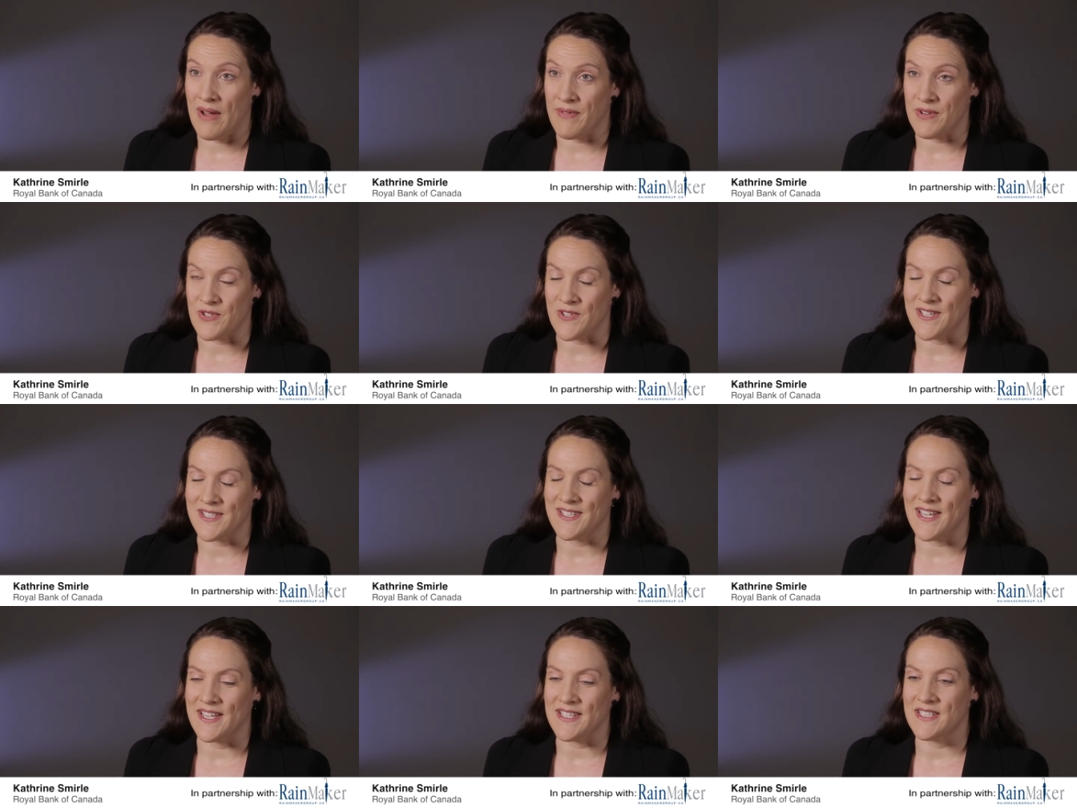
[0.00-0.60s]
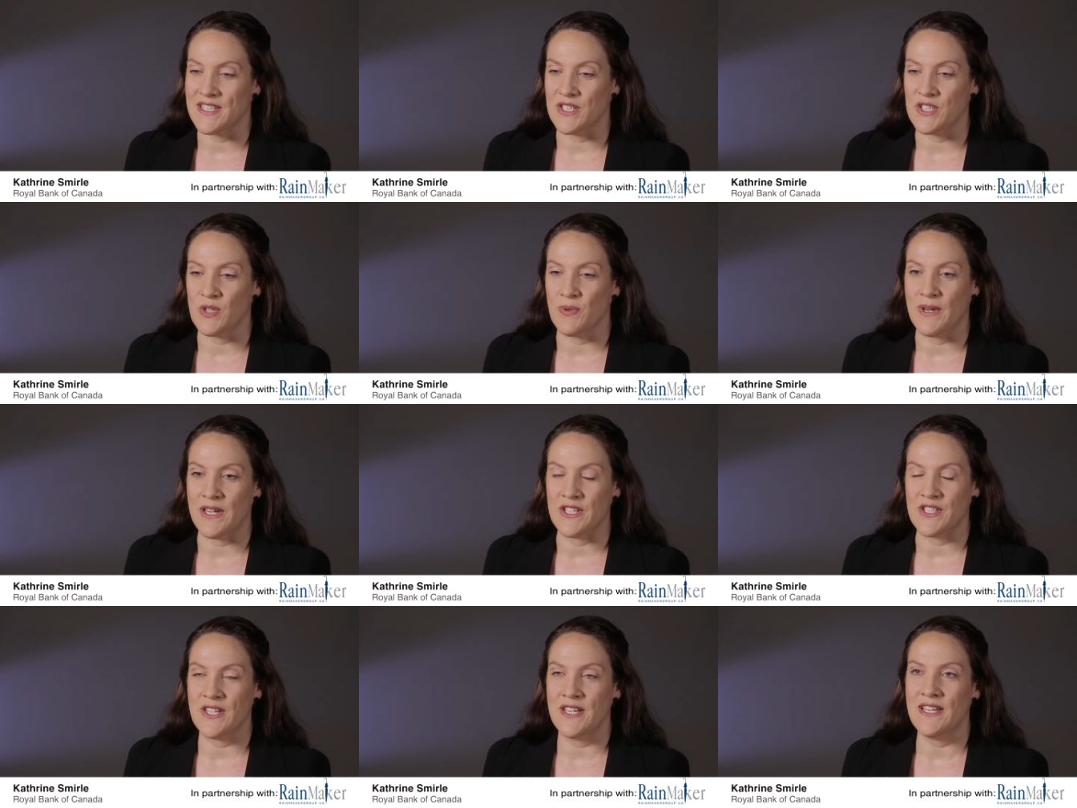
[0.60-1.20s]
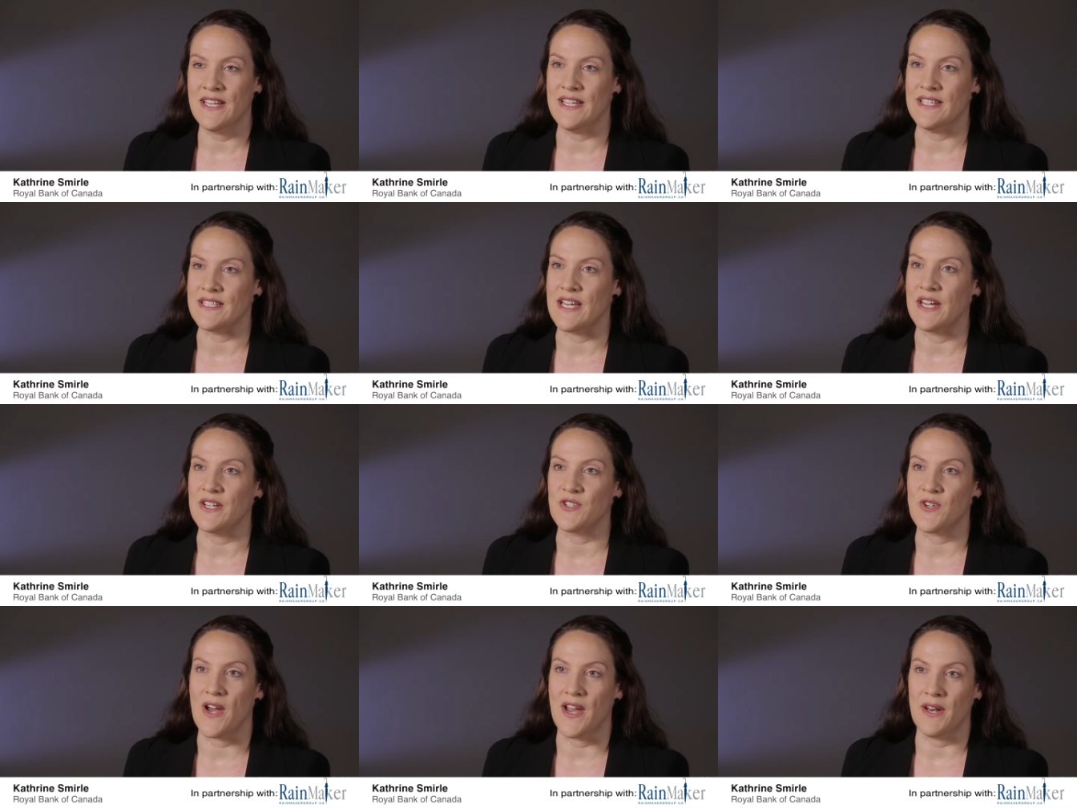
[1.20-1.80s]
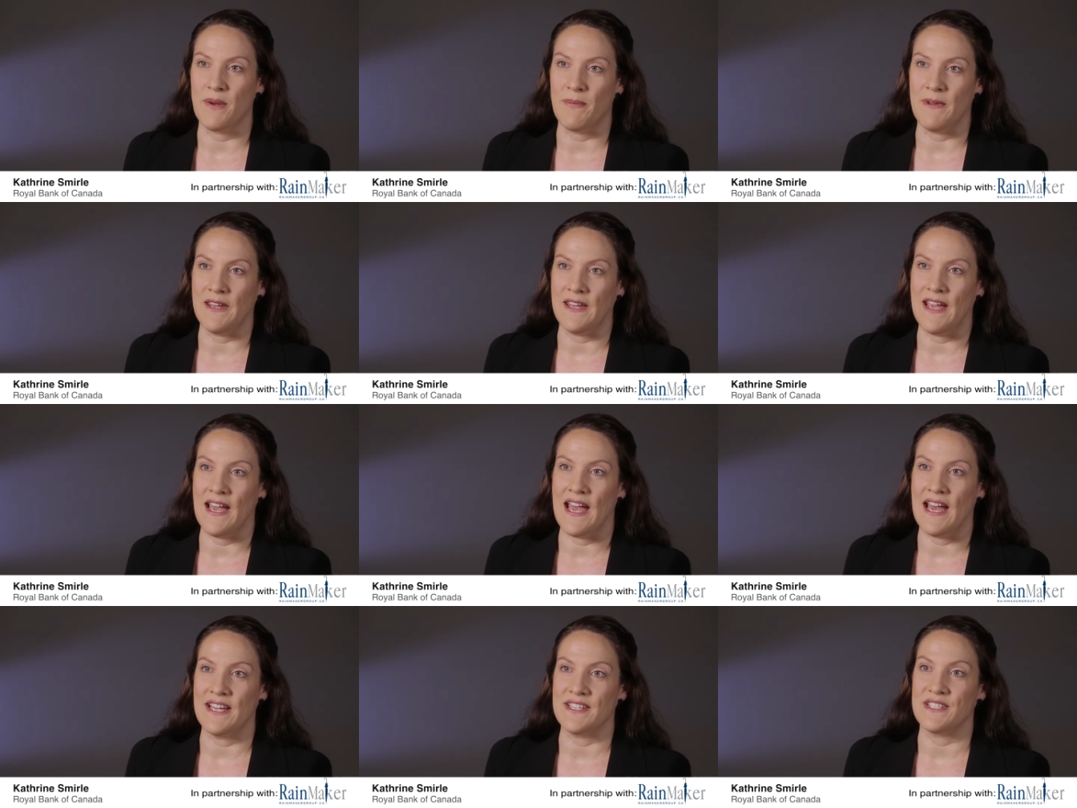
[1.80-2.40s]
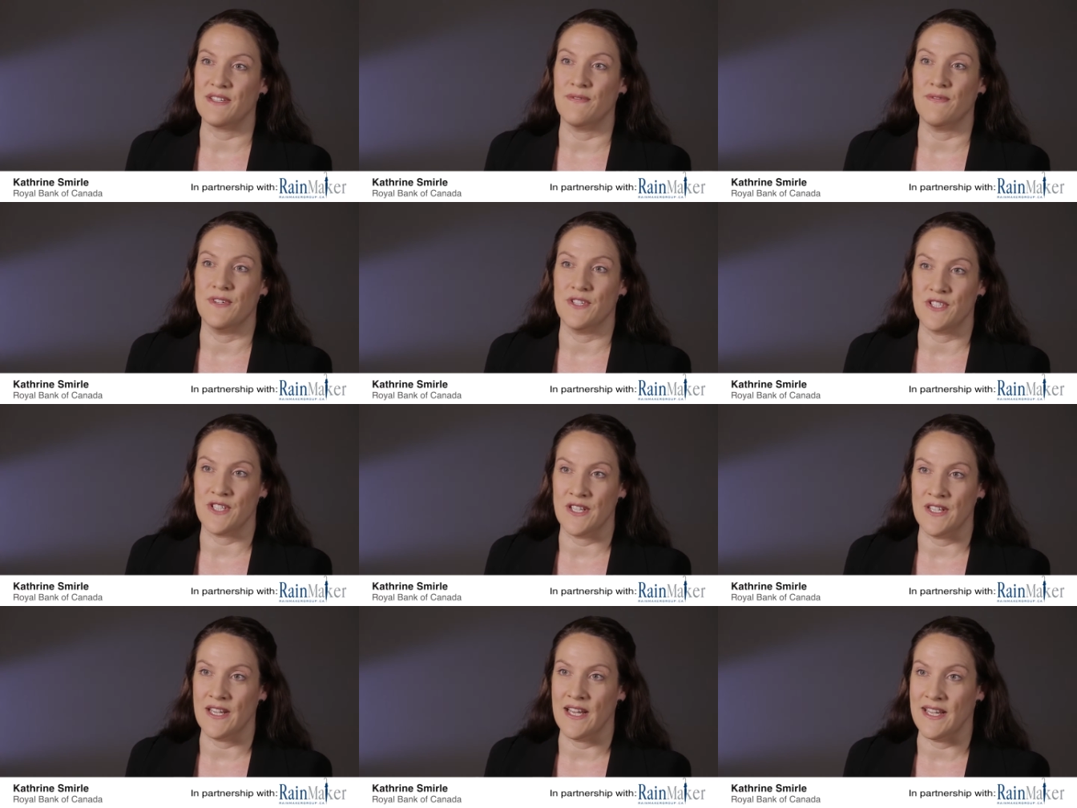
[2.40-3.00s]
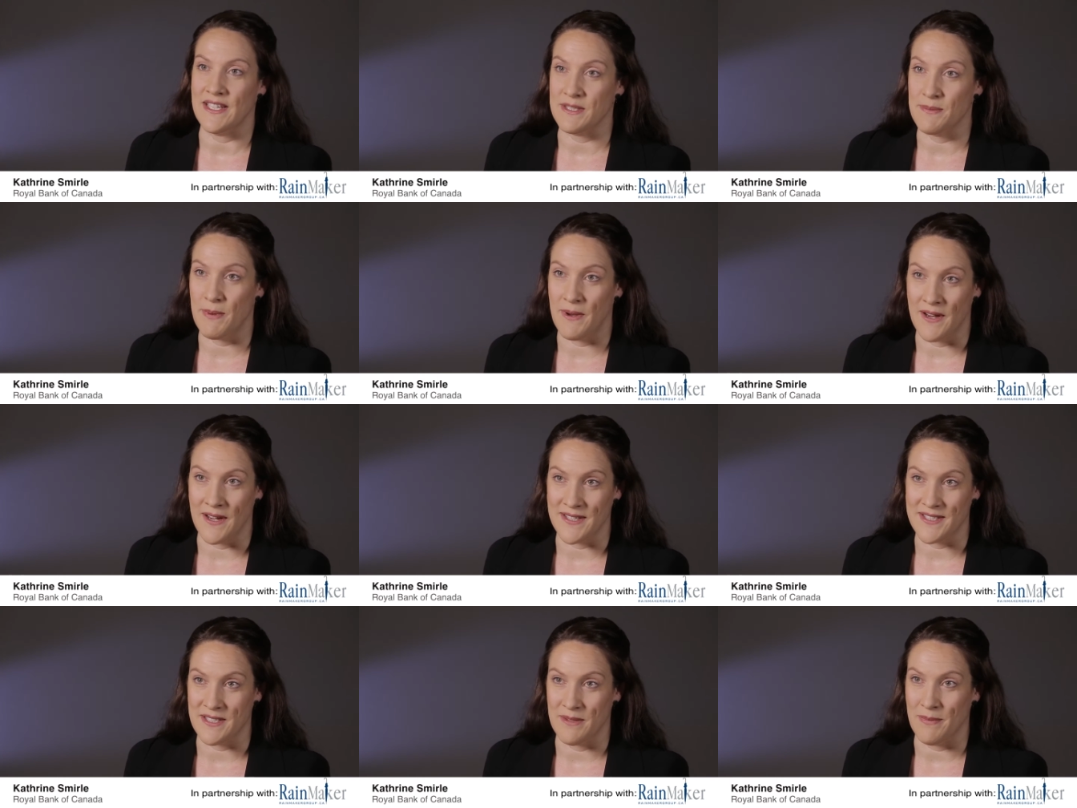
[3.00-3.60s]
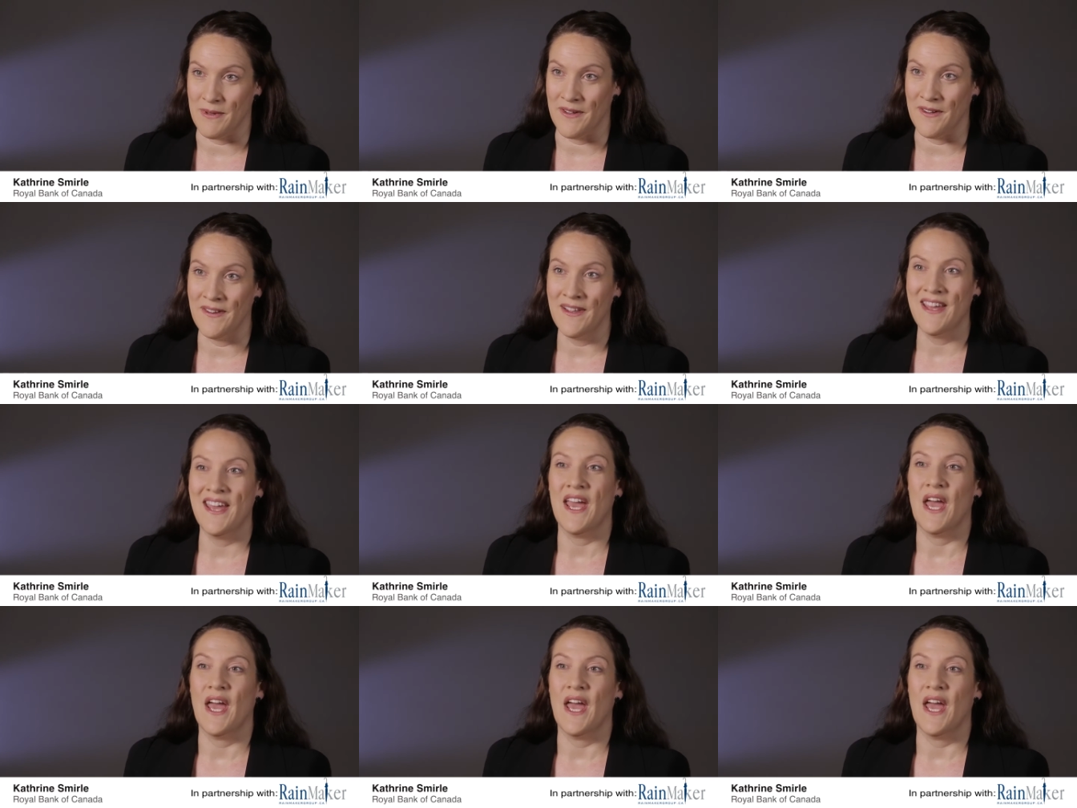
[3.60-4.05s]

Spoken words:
I've addressed that situation is I try to be as efficient as possible.